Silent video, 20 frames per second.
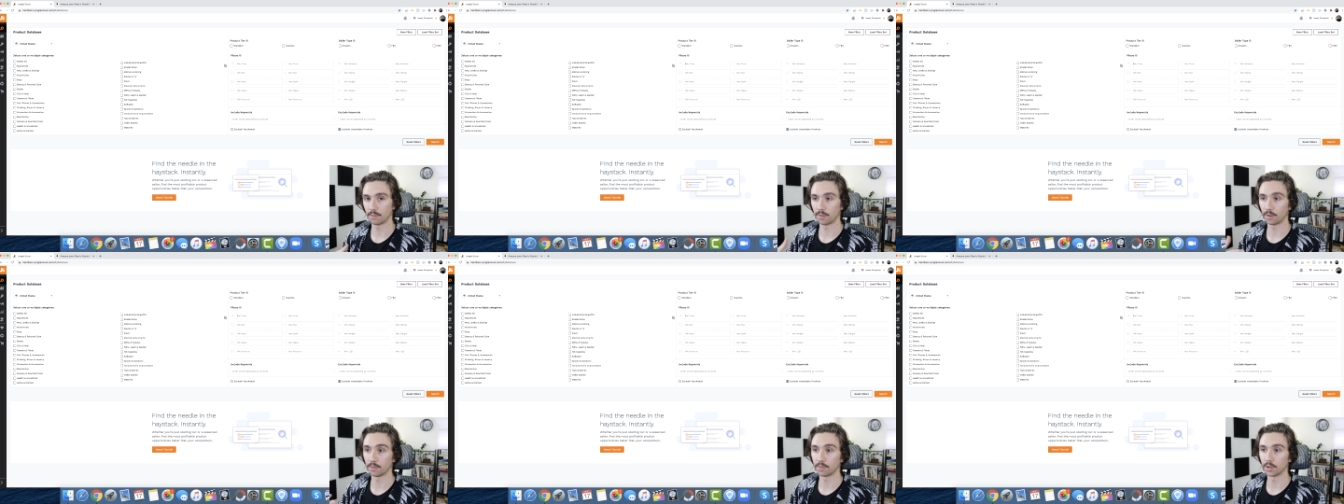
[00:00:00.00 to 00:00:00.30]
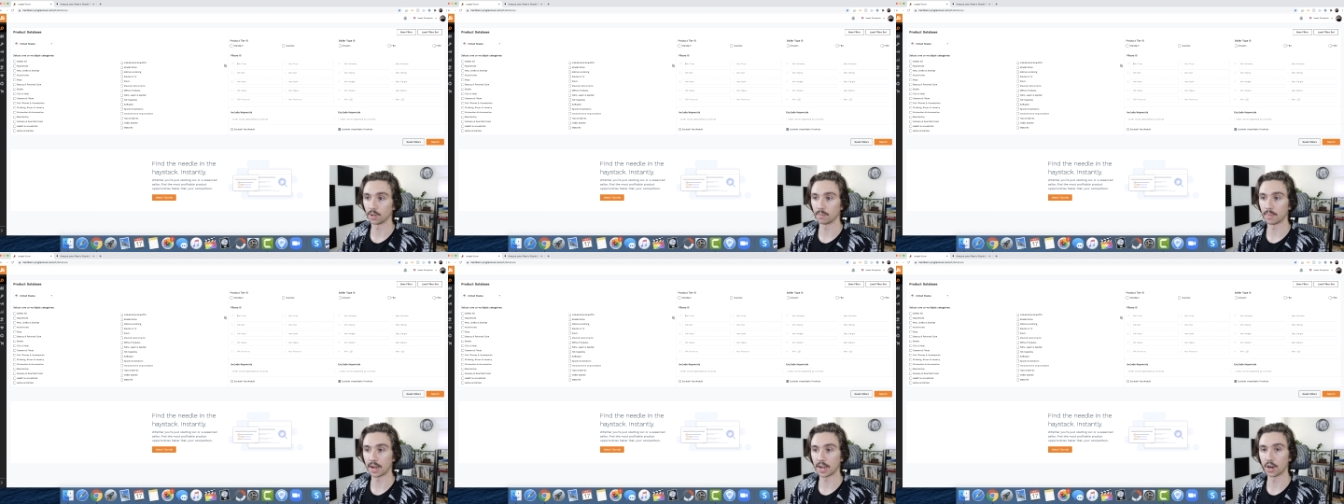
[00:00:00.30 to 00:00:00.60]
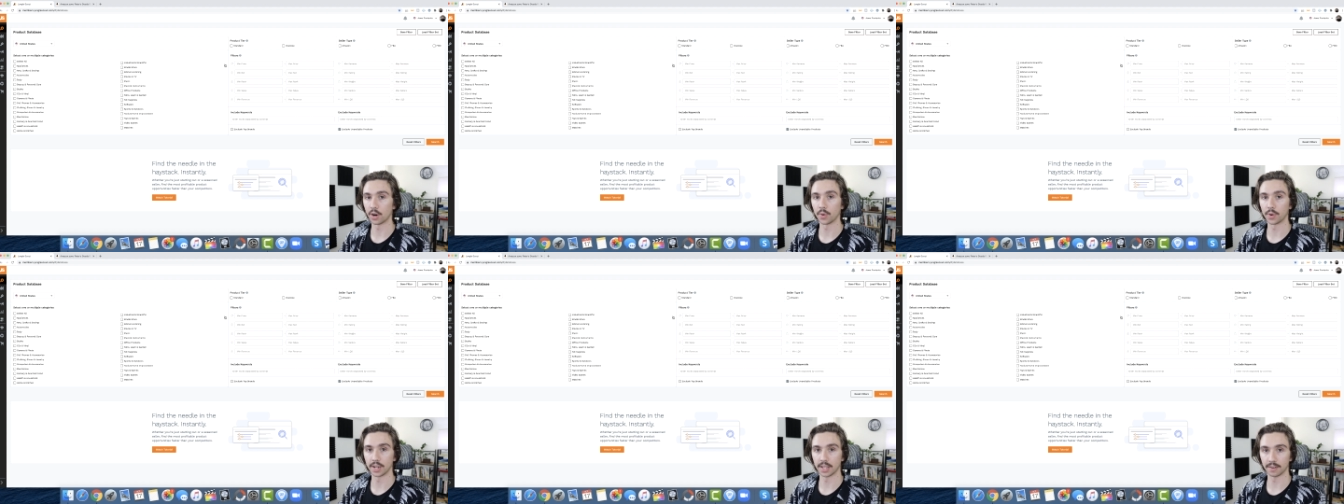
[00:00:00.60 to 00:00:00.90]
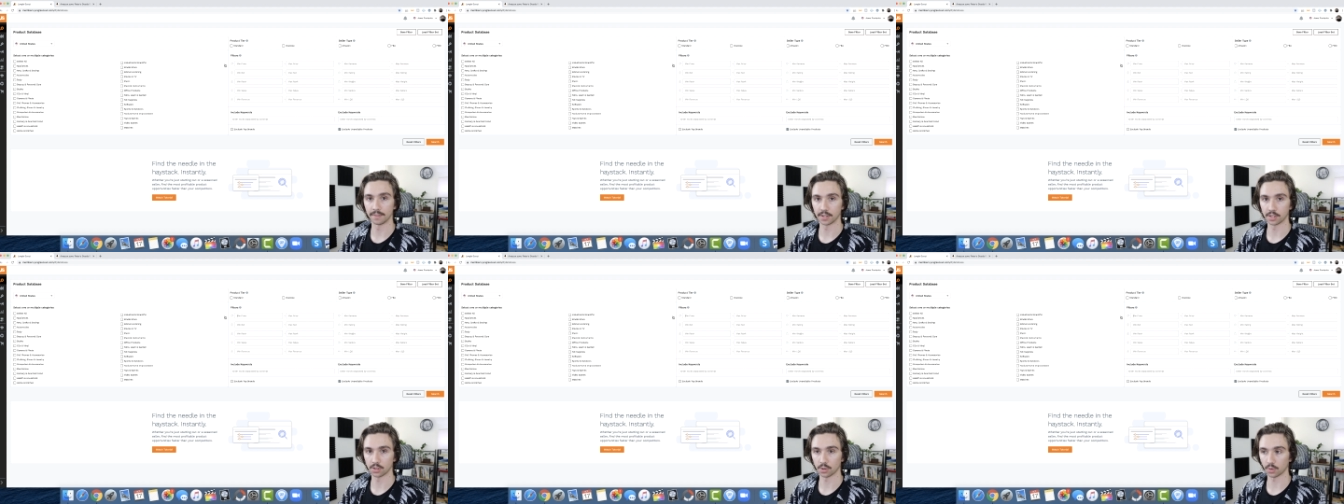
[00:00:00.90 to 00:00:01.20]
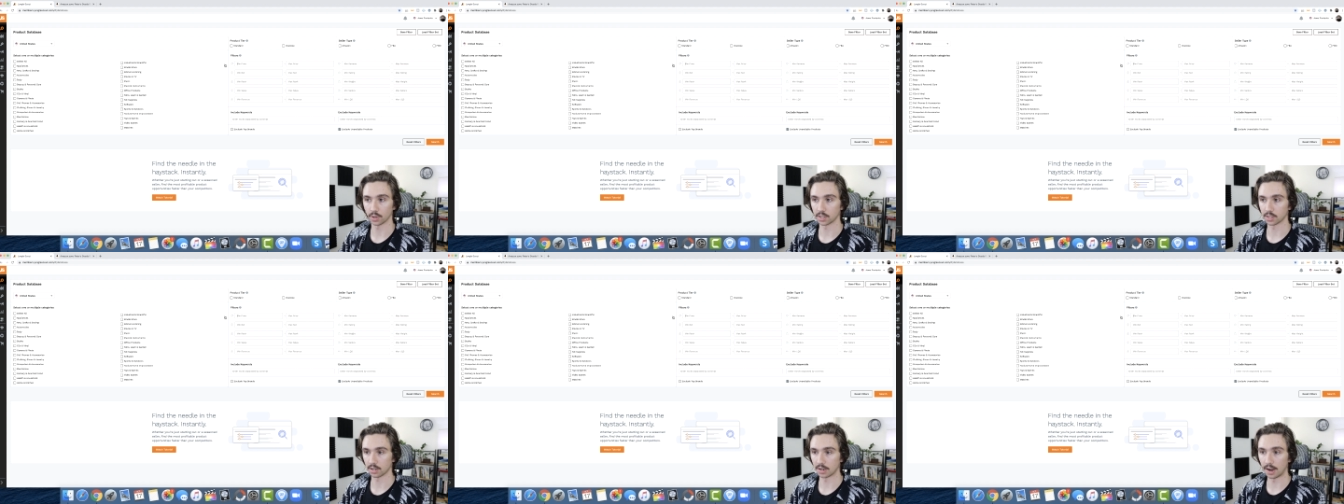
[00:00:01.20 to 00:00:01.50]
fulfill my own
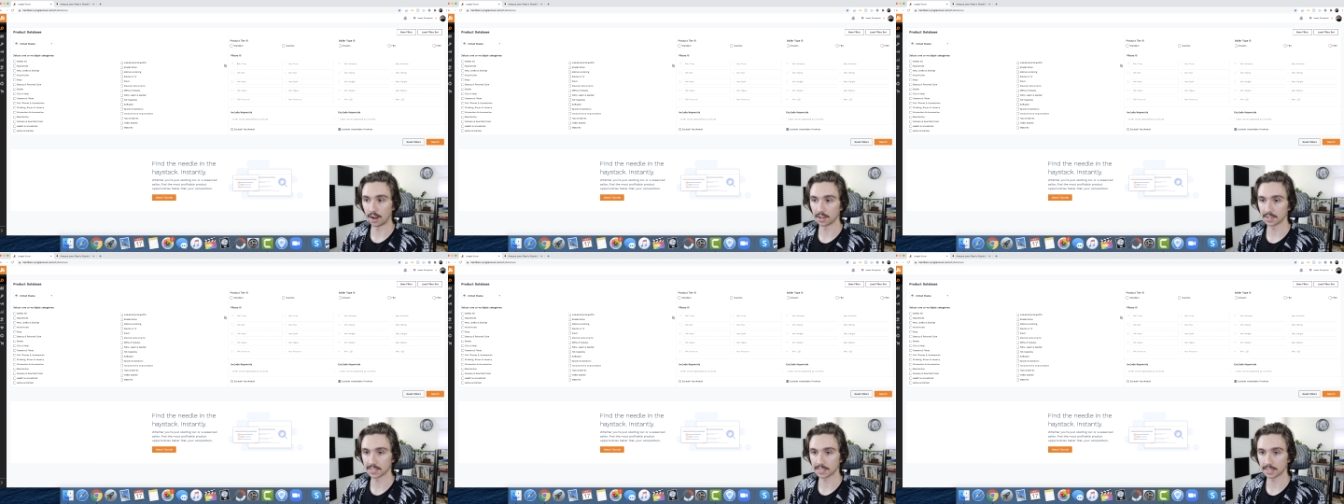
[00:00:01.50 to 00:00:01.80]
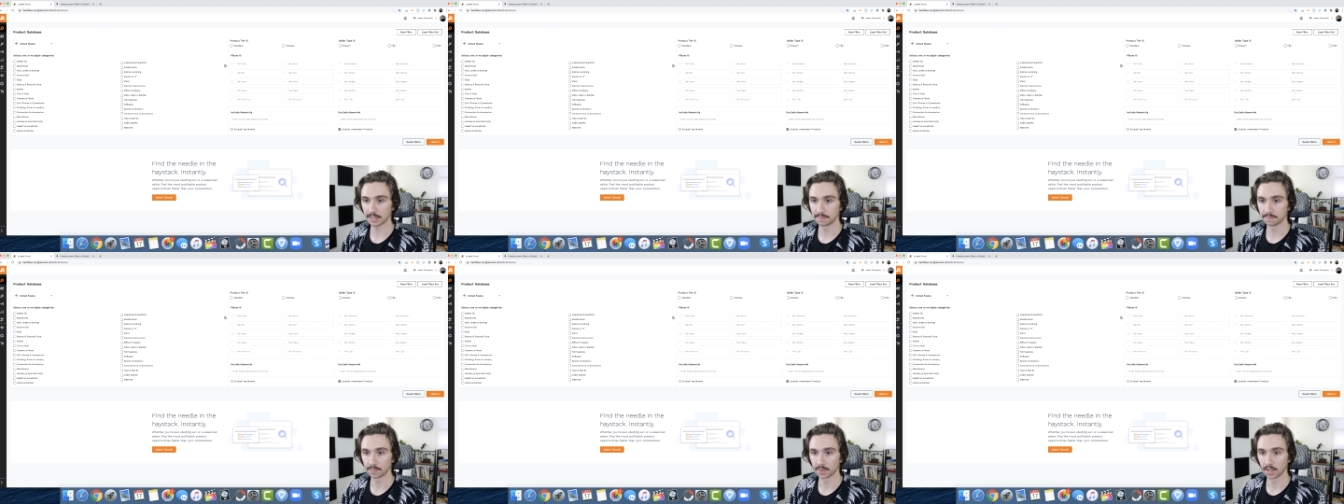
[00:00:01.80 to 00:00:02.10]
inventory's cost.